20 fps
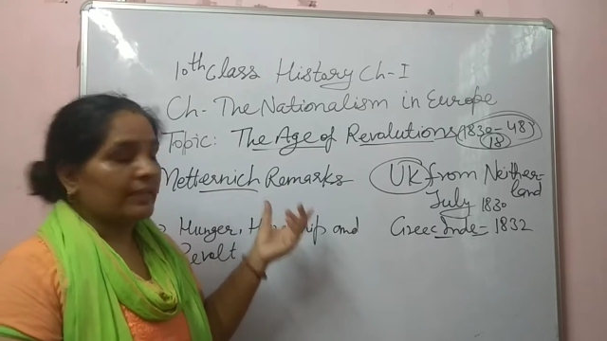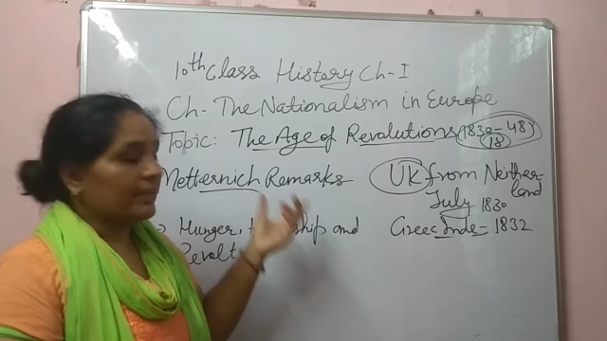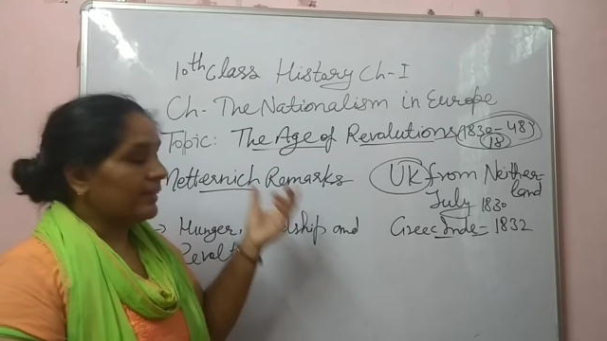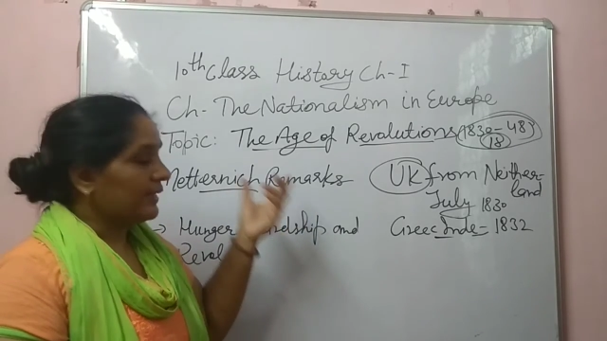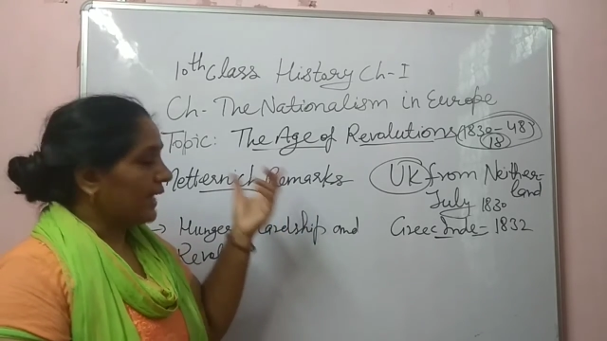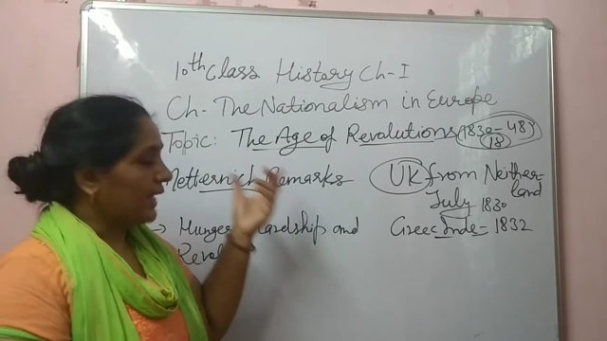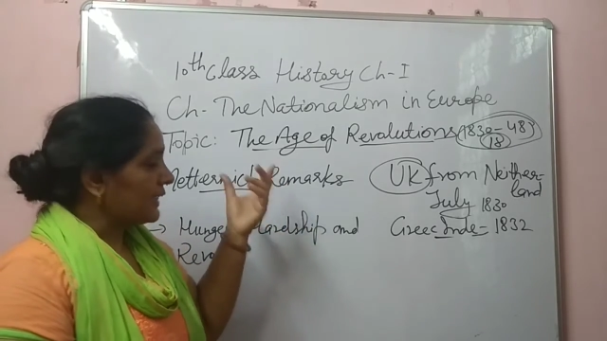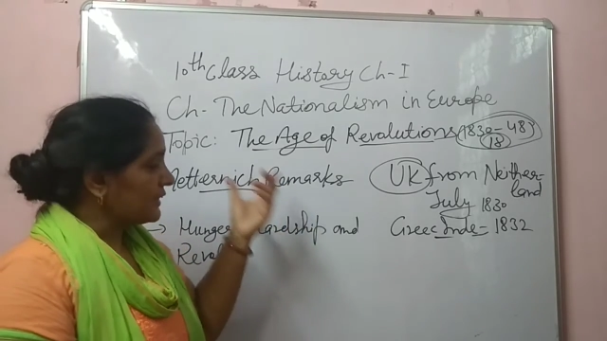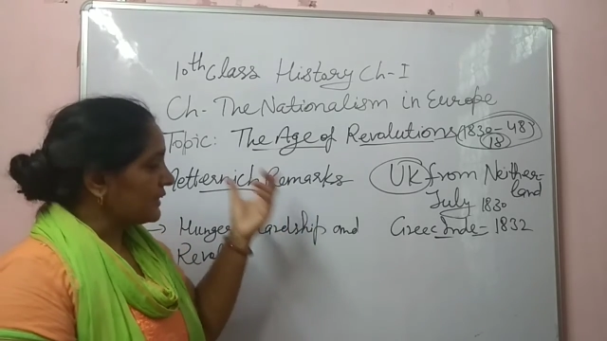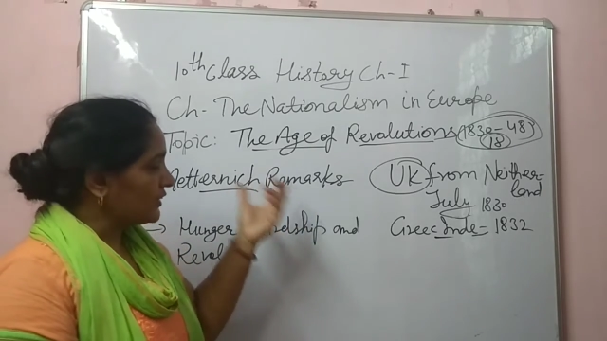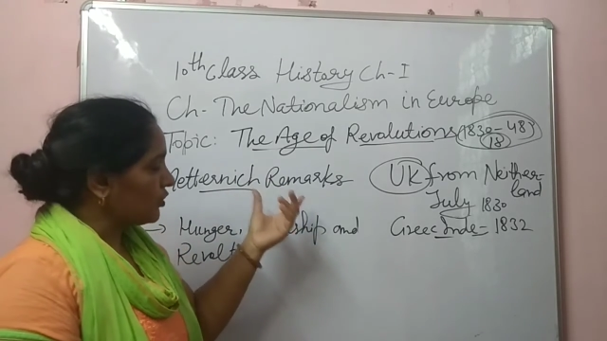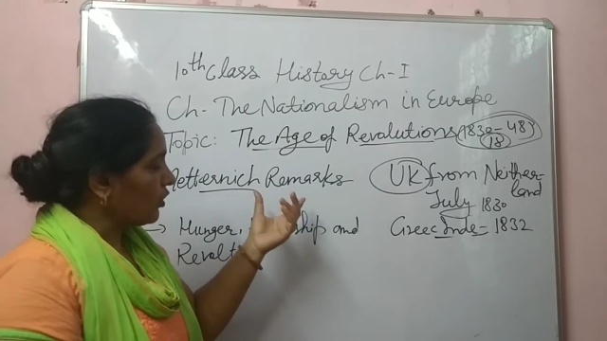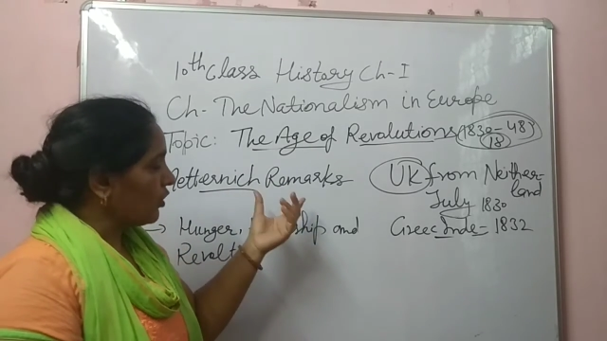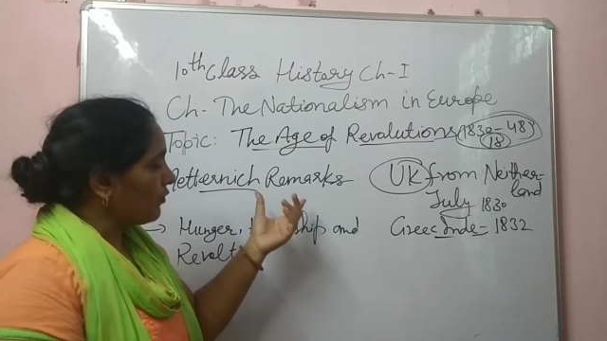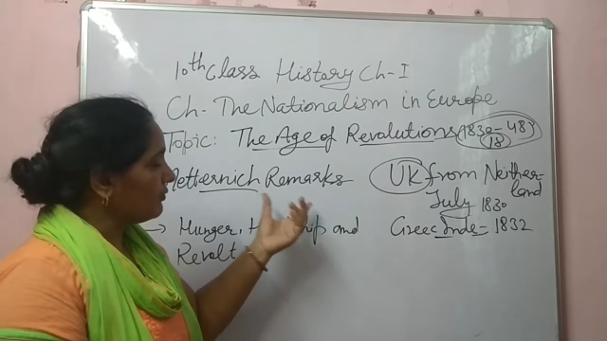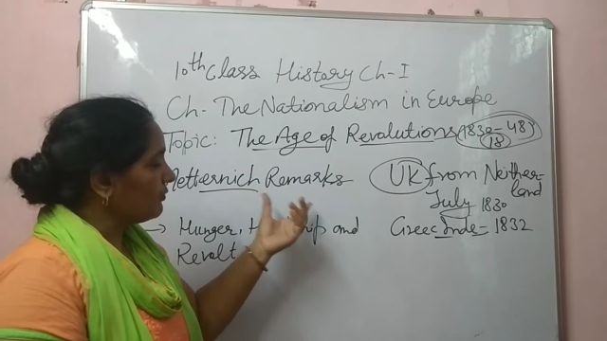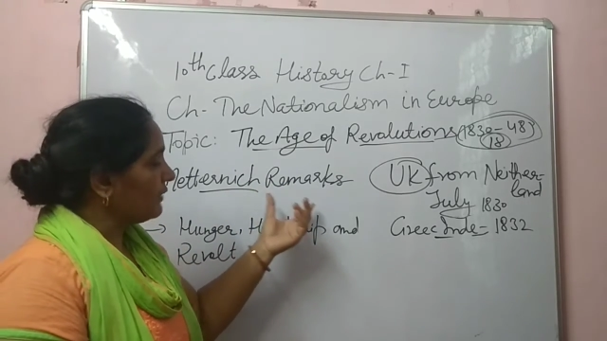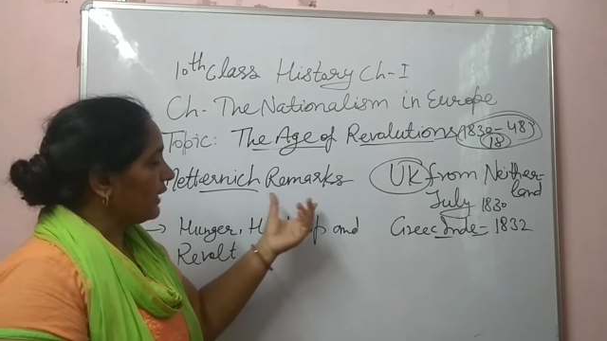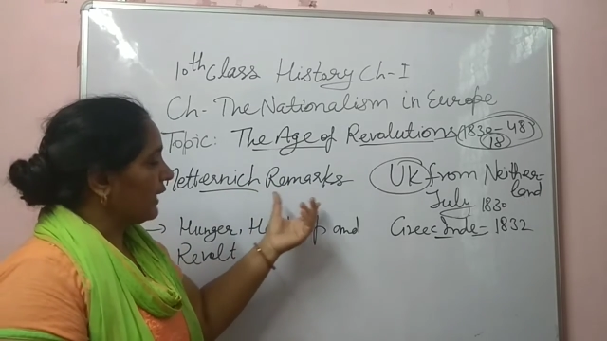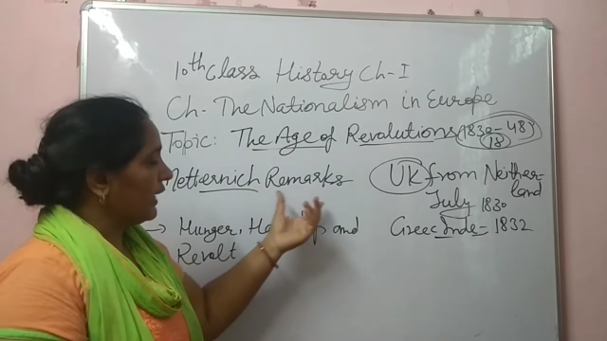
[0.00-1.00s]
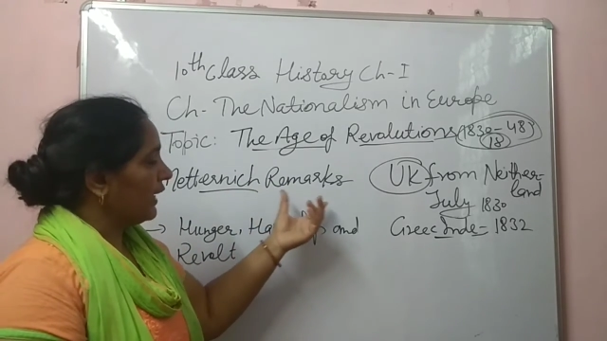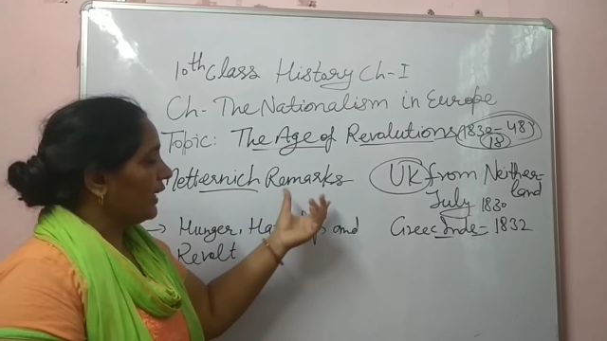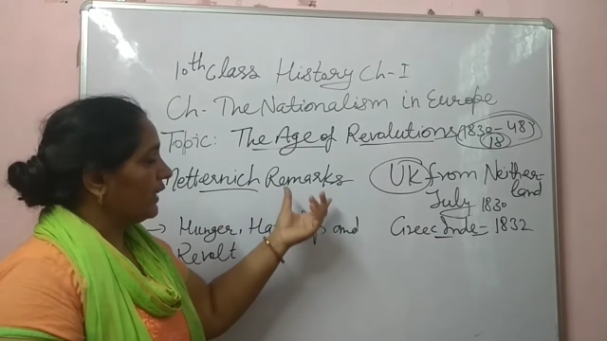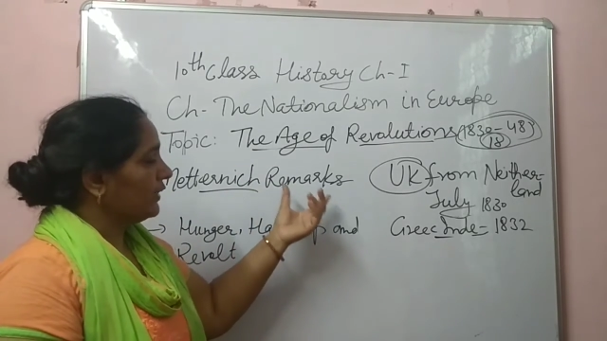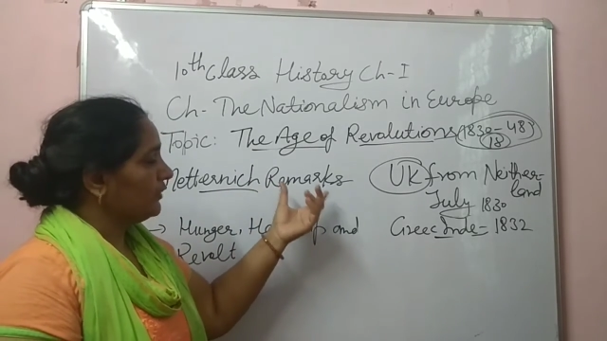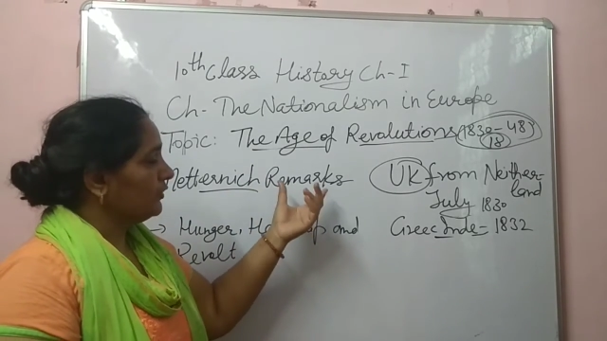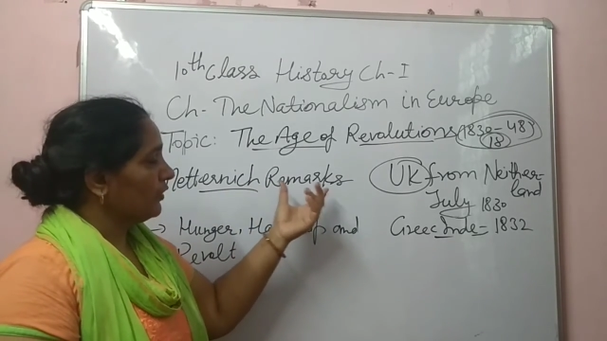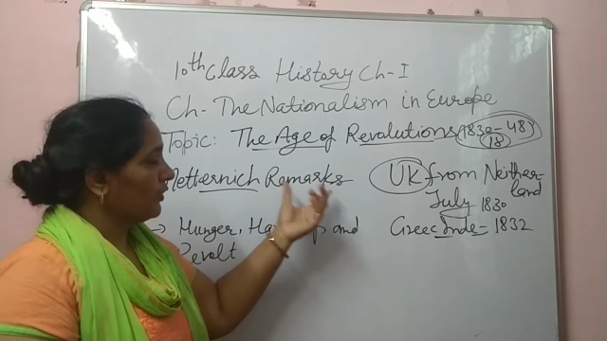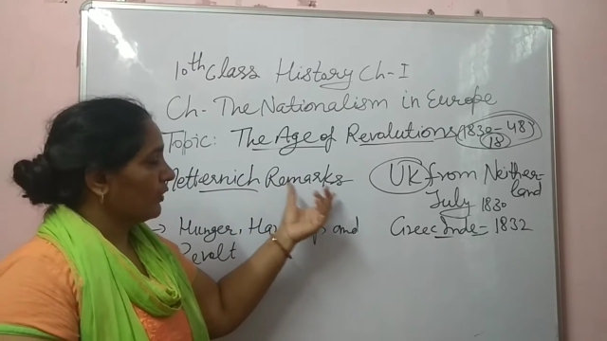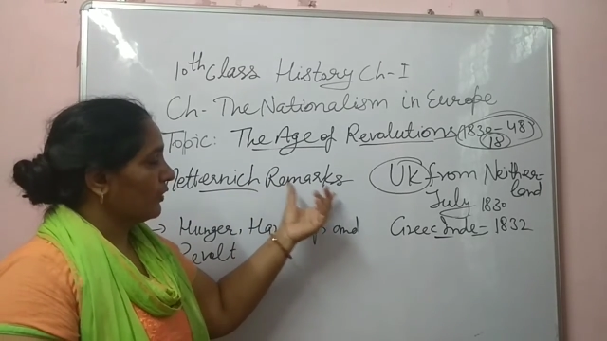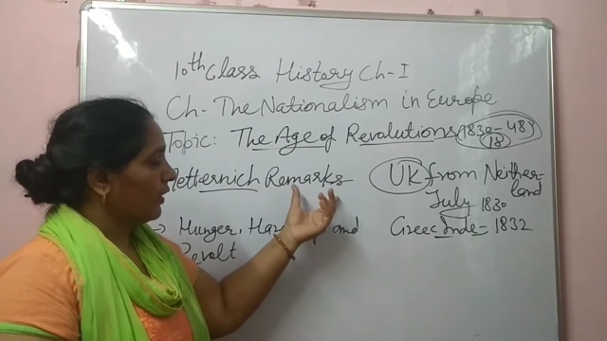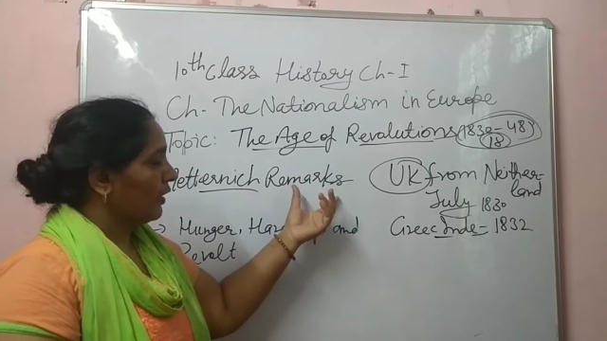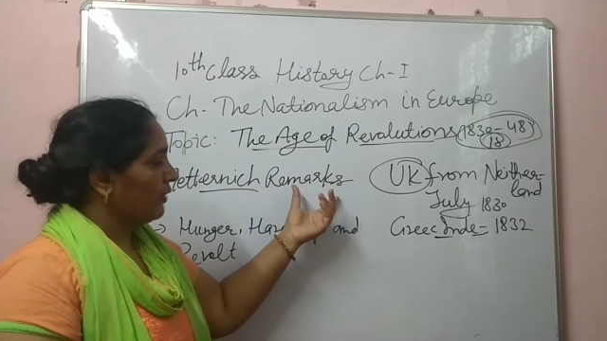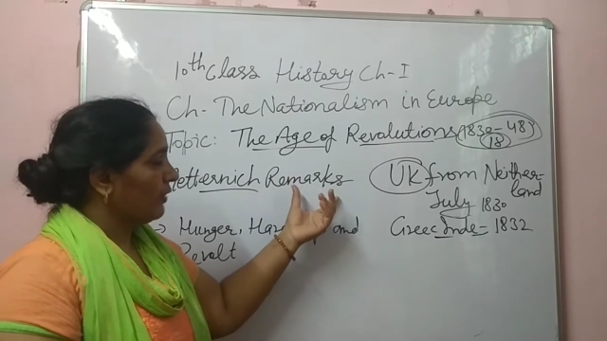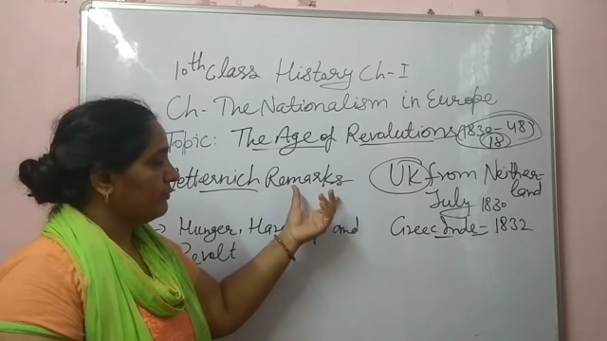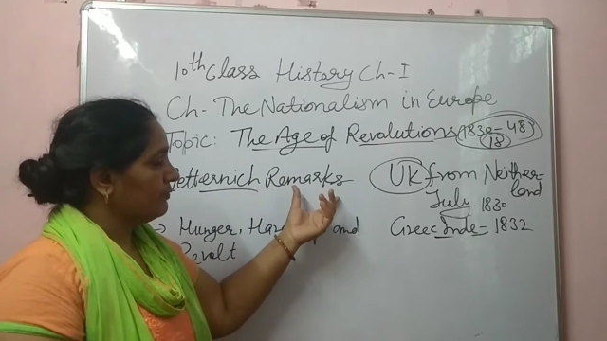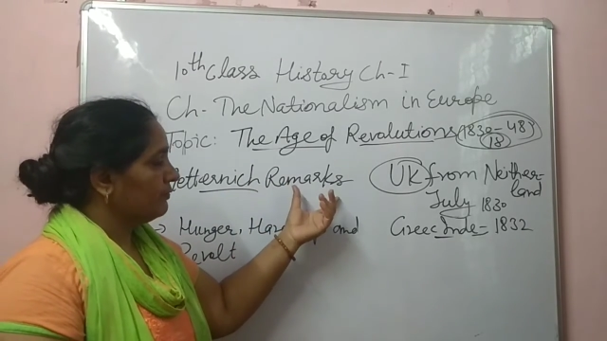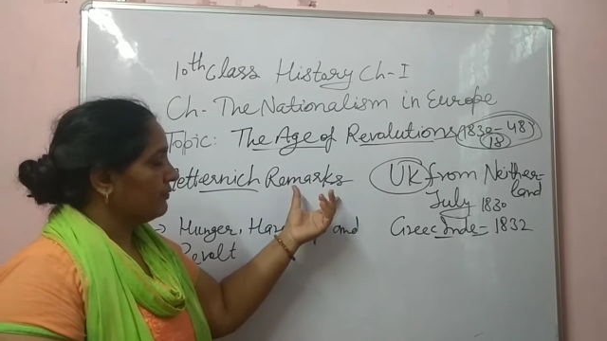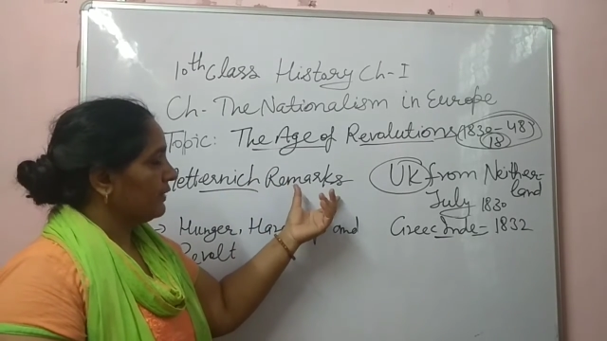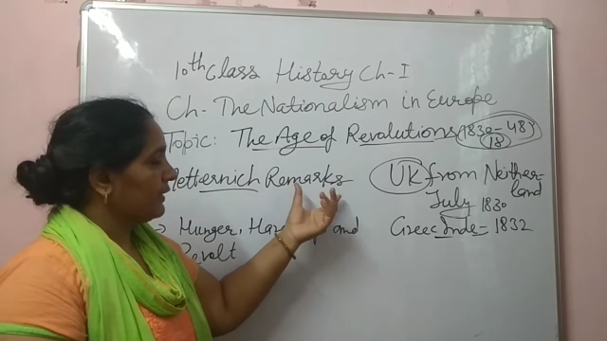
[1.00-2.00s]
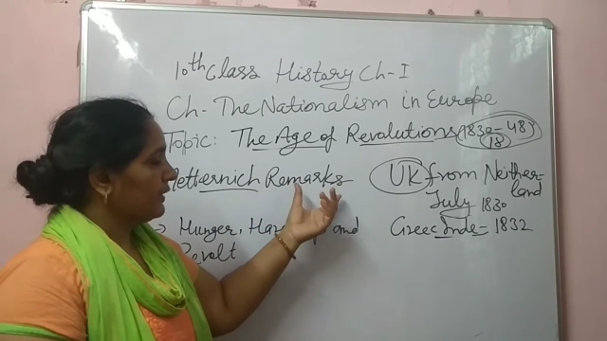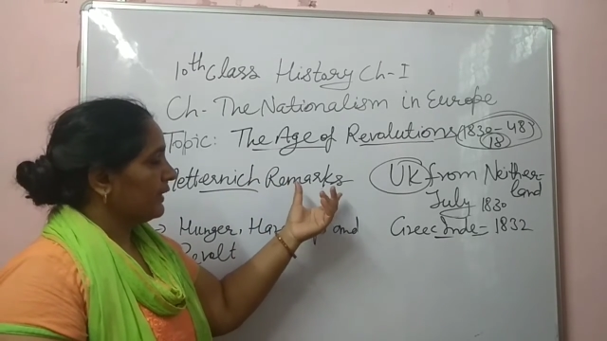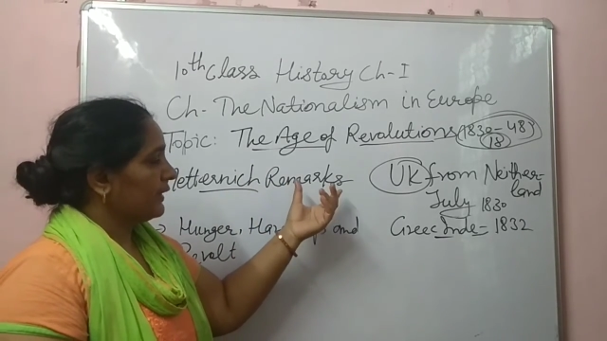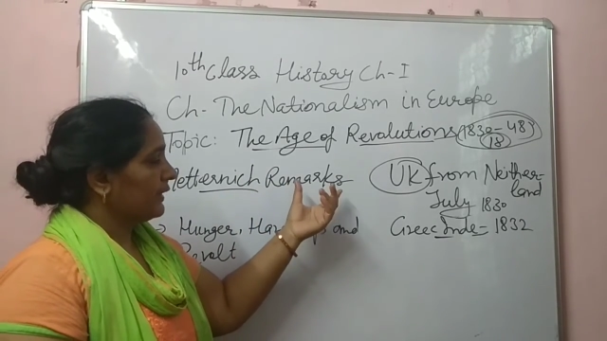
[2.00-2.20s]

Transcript: rest of the Europe